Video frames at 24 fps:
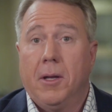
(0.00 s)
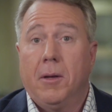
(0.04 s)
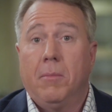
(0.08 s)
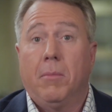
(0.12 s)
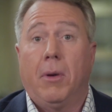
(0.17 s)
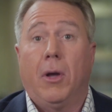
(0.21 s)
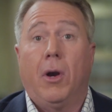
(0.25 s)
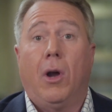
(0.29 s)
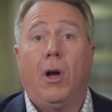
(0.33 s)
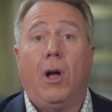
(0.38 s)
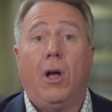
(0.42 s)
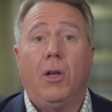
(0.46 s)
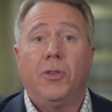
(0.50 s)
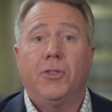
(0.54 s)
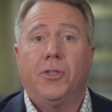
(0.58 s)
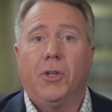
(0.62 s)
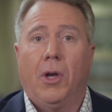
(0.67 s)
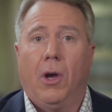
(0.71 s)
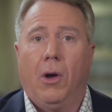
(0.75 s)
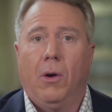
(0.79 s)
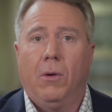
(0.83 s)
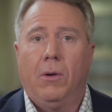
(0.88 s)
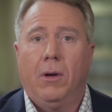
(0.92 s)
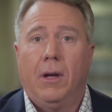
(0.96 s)
but
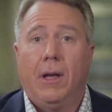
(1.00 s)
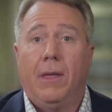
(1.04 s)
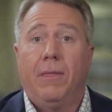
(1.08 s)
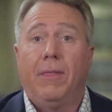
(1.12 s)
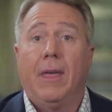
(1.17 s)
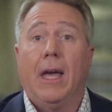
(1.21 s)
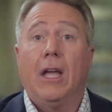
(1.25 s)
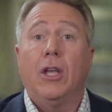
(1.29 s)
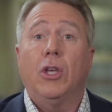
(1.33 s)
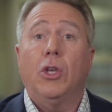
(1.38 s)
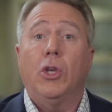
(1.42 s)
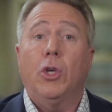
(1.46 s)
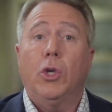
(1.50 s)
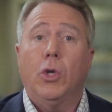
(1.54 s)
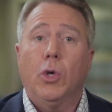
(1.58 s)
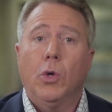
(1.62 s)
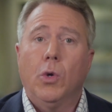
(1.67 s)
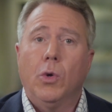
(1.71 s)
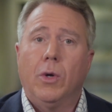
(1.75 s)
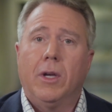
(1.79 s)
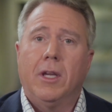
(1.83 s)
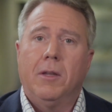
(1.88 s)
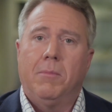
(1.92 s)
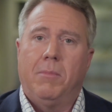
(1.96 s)
also that
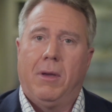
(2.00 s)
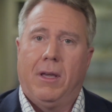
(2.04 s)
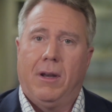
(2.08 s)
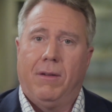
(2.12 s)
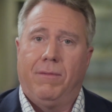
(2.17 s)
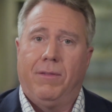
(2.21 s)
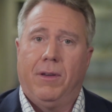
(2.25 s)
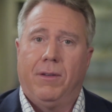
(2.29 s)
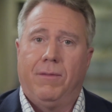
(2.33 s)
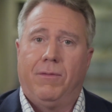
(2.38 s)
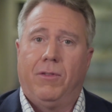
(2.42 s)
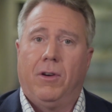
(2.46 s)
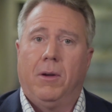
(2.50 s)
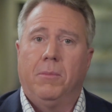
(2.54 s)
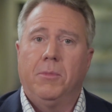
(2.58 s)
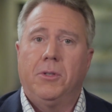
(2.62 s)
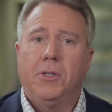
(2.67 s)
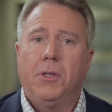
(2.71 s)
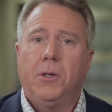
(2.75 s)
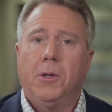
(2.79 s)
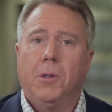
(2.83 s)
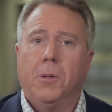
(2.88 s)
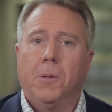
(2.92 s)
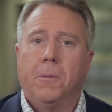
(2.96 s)
you can benefit from
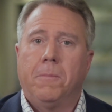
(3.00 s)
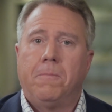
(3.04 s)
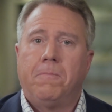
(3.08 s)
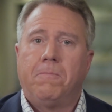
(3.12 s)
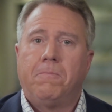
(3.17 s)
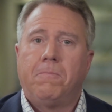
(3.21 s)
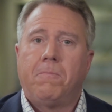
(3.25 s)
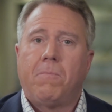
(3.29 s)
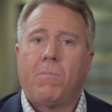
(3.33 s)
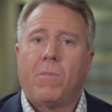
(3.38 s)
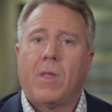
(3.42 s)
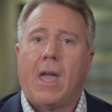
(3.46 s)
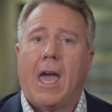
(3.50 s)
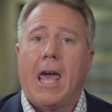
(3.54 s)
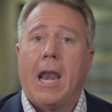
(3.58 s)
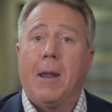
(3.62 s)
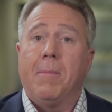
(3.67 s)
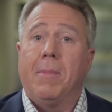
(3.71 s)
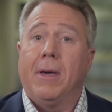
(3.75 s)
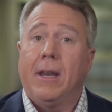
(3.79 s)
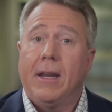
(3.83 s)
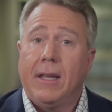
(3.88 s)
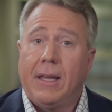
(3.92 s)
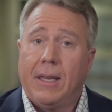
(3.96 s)
too. And
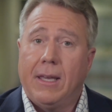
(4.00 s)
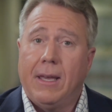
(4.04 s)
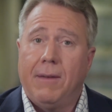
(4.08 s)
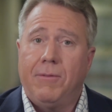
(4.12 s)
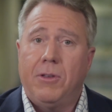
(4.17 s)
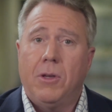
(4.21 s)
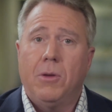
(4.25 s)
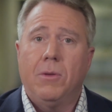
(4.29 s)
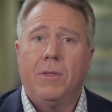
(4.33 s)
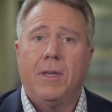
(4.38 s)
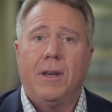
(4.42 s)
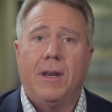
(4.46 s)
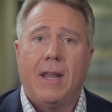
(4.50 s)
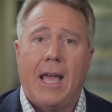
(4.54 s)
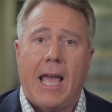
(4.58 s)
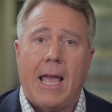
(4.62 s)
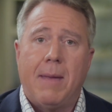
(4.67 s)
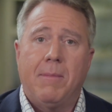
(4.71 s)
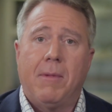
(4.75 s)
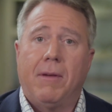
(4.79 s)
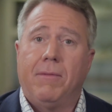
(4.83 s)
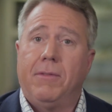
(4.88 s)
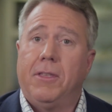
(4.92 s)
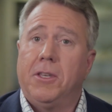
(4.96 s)
I'm going to give you the
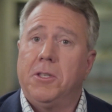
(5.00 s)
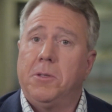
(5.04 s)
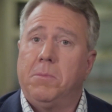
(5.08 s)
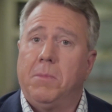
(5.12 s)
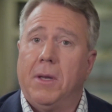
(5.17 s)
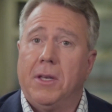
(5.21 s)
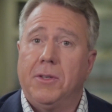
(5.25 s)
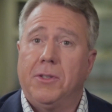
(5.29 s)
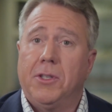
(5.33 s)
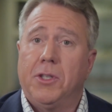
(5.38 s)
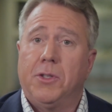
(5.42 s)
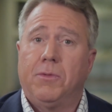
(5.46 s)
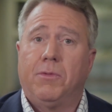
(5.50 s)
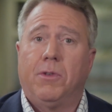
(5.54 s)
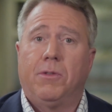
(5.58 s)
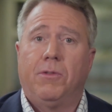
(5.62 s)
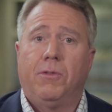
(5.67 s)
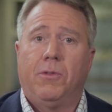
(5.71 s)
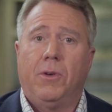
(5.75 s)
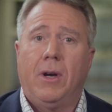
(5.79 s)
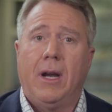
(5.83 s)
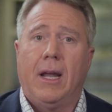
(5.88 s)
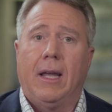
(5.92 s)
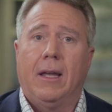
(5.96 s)
name of this business for
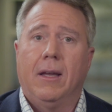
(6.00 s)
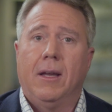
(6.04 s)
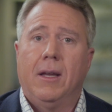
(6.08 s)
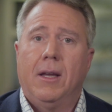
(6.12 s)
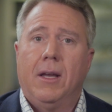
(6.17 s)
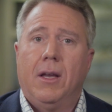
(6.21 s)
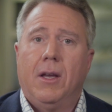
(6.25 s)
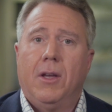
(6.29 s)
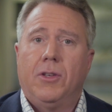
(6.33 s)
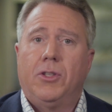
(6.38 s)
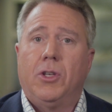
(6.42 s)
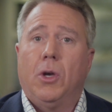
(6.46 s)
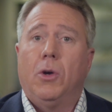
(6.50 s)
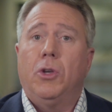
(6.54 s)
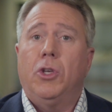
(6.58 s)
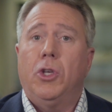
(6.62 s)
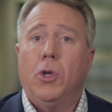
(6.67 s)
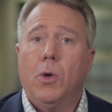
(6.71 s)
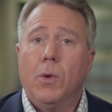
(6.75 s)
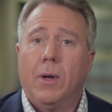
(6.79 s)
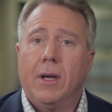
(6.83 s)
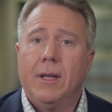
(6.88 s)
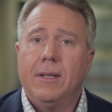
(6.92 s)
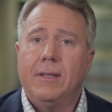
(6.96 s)
free, so
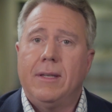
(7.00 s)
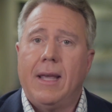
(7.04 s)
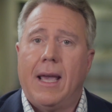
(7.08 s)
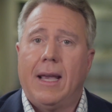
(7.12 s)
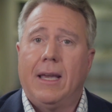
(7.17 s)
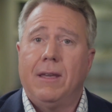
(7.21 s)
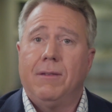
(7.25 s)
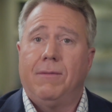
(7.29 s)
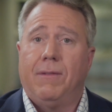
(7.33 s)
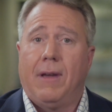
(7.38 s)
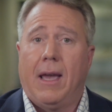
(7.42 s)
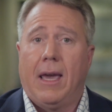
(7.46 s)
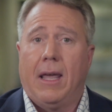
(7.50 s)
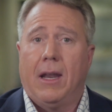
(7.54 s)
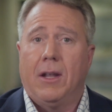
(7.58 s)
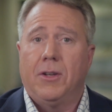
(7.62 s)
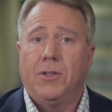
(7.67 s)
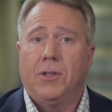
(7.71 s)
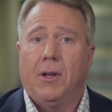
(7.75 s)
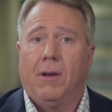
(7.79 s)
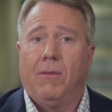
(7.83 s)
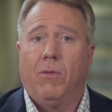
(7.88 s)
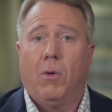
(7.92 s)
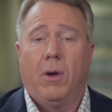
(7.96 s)
you can take
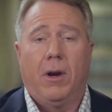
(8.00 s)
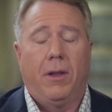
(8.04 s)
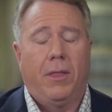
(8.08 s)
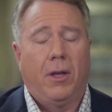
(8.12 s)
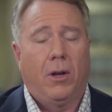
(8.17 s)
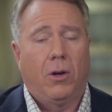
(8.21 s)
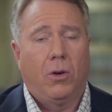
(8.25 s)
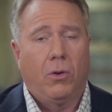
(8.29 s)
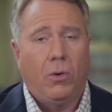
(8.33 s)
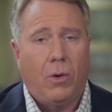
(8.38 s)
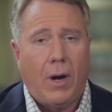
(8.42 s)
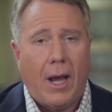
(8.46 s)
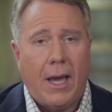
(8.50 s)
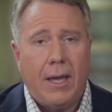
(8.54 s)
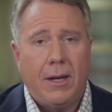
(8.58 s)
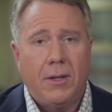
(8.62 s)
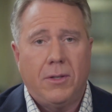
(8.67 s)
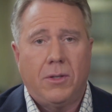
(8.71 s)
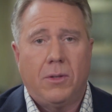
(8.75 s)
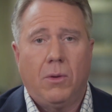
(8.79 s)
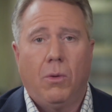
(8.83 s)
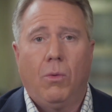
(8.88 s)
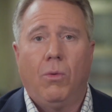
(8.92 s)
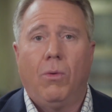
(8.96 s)
advantage of one of the
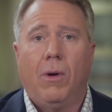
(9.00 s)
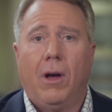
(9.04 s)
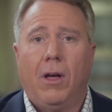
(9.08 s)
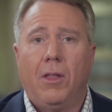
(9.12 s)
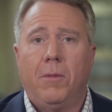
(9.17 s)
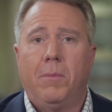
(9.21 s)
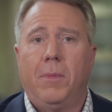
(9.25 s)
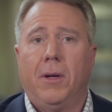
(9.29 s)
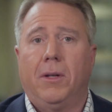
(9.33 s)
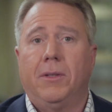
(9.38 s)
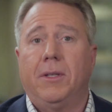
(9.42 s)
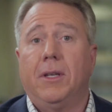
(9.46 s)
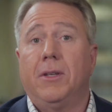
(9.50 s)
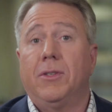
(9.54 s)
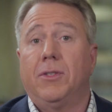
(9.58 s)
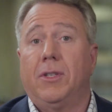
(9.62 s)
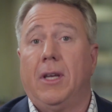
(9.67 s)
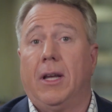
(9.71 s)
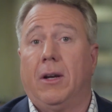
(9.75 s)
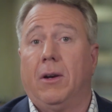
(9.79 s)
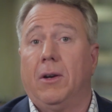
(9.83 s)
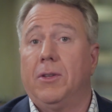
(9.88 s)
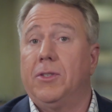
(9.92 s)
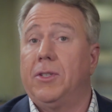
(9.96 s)
greatest wealth-building
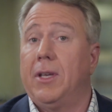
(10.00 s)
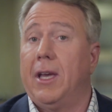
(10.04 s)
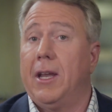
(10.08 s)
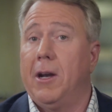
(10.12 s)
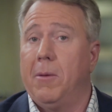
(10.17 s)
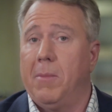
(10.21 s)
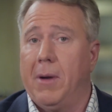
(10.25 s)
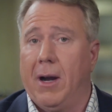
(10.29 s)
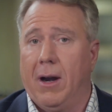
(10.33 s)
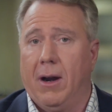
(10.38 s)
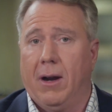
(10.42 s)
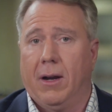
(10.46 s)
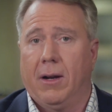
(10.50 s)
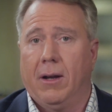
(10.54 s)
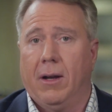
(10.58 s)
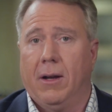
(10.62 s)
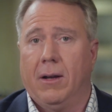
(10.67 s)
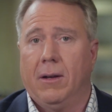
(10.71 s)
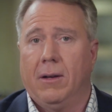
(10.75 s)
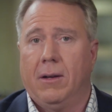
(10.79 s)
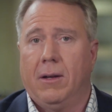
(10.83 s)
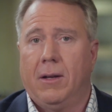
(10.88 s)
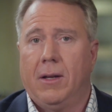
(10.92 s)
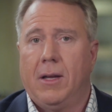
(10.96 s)
secrets in America.
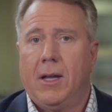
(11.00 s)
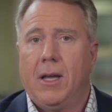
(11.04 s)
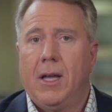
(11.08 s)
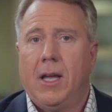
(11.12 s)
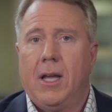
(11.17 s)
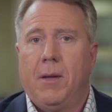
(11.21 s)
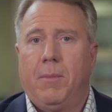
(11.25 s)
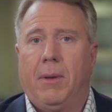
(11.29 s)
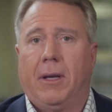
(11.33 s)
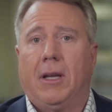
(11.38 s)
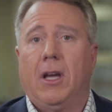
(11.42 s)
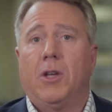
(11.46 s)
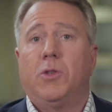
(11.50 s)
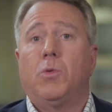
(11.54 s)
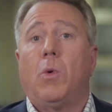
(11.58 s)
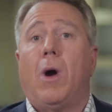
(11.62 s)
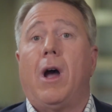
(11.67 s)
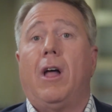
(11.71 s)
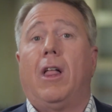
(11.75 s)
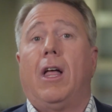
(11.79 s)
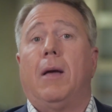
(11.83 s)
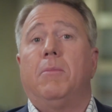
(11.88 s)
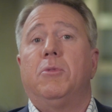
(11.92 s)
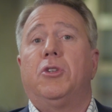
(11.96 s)
Because
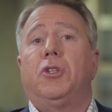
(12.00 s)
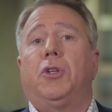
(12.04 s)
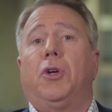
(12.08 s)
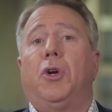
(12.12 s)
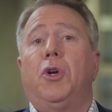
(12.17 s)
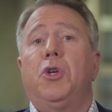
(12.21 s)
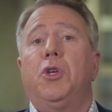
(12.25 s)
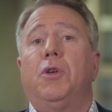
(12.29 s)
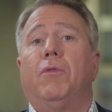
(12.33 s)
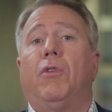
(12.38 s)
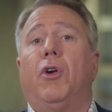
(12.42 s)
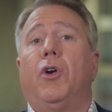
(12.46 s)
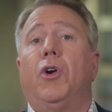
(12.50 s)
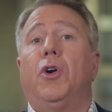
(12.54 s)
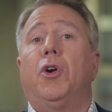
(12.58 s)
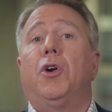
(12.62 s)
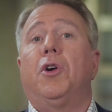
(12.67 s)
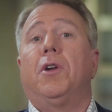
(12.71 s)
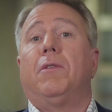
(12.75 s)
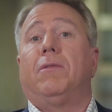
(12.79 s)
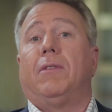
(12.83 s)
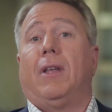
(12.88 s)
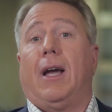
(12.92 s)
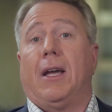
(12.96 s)
while I'm sure you've
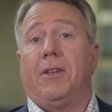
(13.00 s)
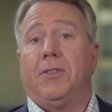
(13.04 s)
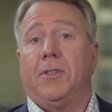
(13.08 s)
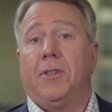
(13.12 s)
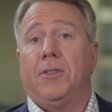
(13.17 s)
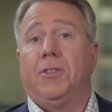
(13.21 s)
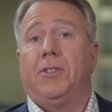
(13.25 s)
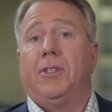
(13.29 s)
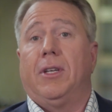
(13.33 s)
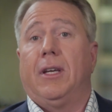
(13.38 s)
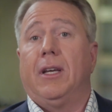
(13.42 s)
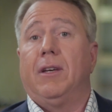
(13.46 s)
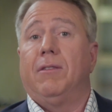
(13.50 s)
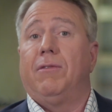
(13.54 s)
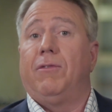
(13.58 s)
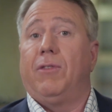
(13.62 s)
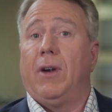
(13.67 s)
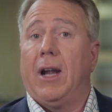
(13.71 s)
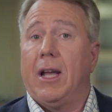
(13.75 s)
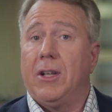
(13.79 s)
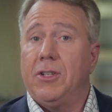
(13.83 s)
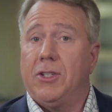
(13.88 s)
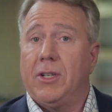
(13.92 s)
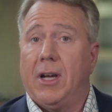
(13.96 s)
heard of licensing and
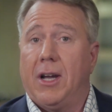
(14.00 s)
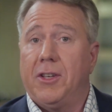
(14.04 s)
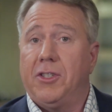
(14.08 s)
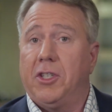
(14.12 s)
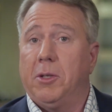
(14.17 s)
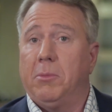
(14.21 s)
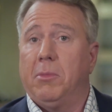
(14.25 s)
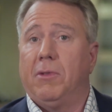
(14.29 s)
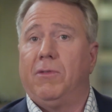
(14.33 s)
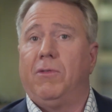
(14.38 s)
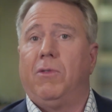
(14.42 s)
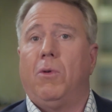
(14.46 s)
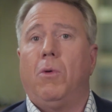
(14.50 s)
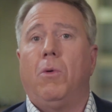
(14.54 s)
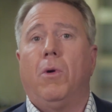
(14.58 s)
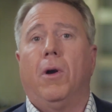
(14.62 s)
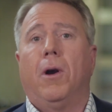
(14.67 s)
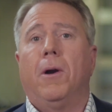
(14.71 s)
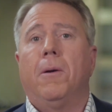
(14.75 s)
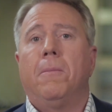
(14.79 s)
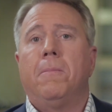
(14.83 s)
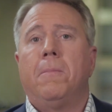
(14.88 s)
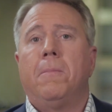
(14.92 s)
franchising before,